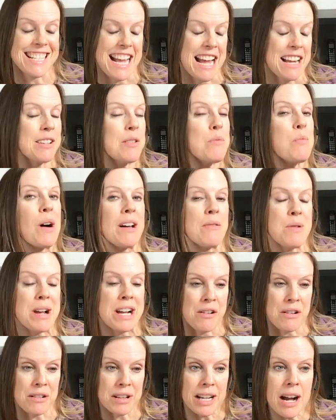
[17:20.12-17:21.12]
exactly. Why we
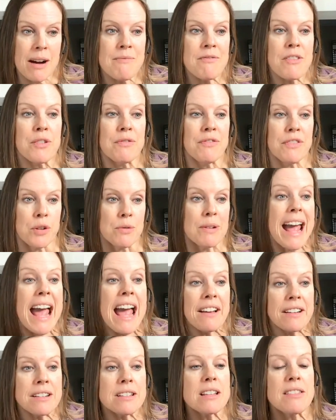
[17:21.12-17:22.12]
call it comfort food.
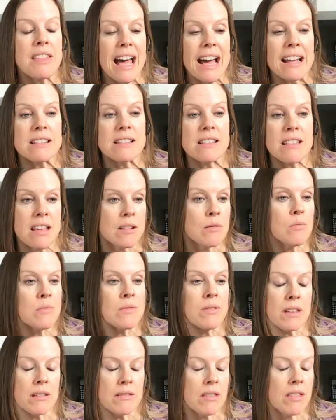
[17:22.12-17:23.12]
And that's then
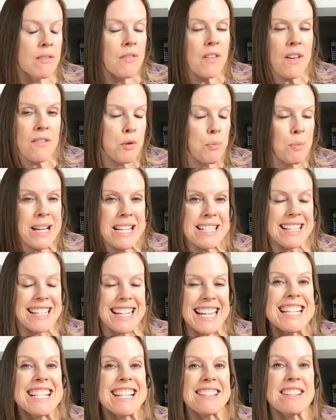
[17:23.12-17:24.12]
the, the fifth reason
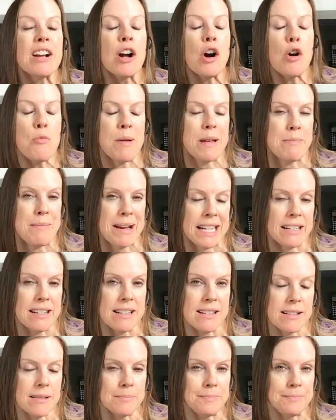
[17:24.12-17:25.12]
is it's a coping
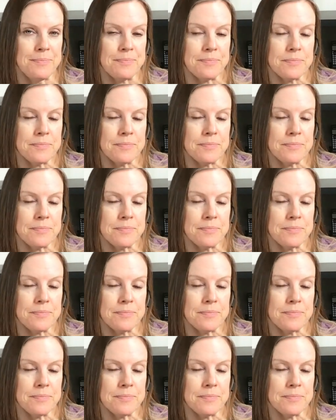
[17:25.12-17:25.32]
mechanism.